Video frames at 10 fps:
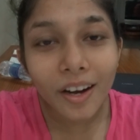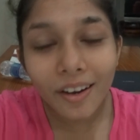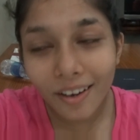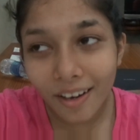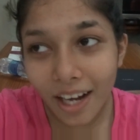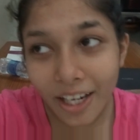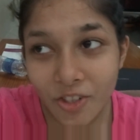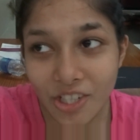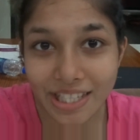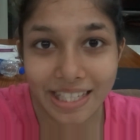I
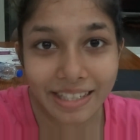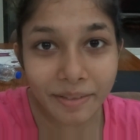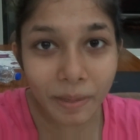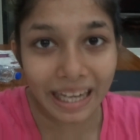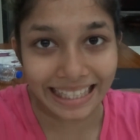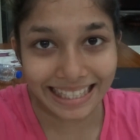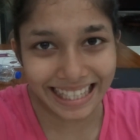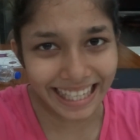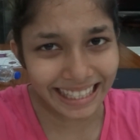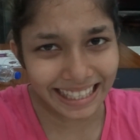just did my
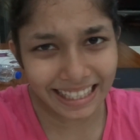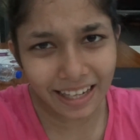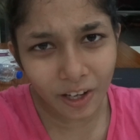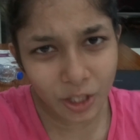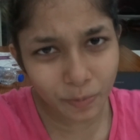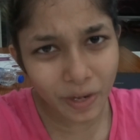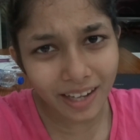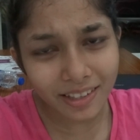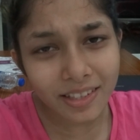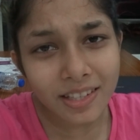skating dance
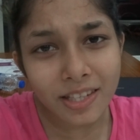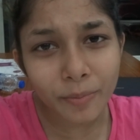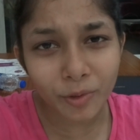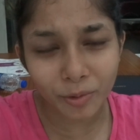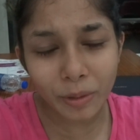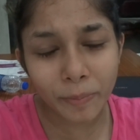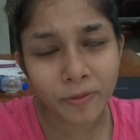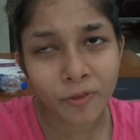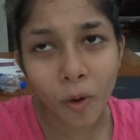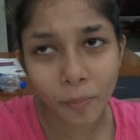practice. I'm gonna be
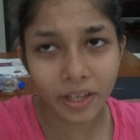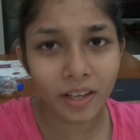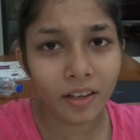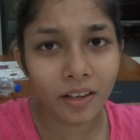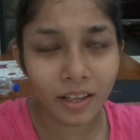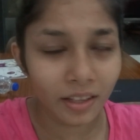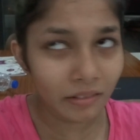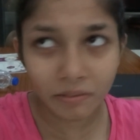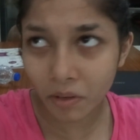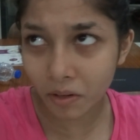performing
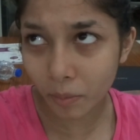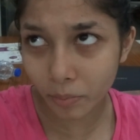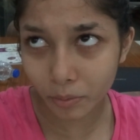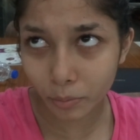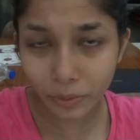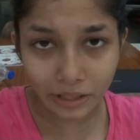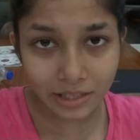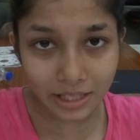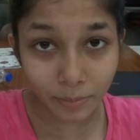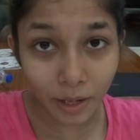in a couple of
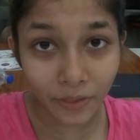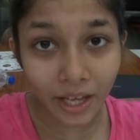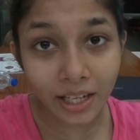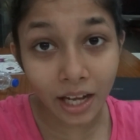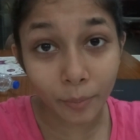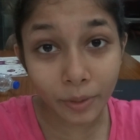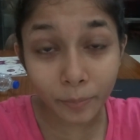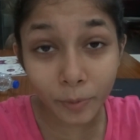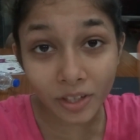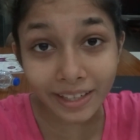weeks about that. I
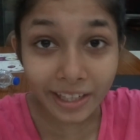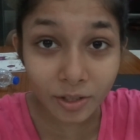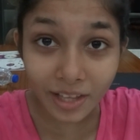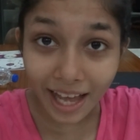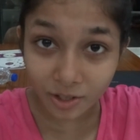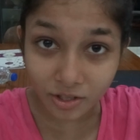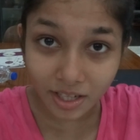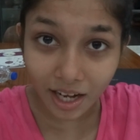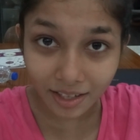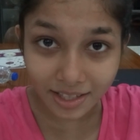will put a link to the actual
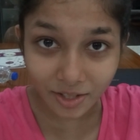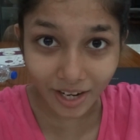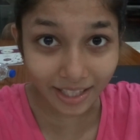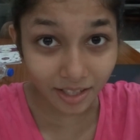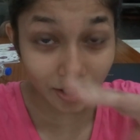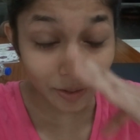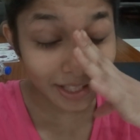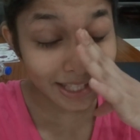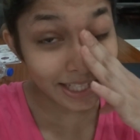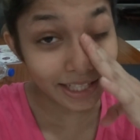dance right here, you
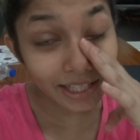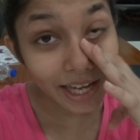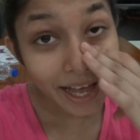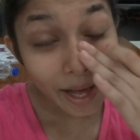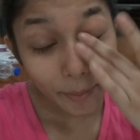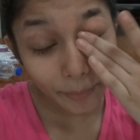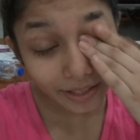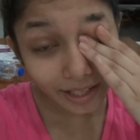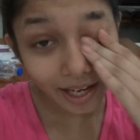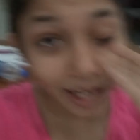can see it. But yeah,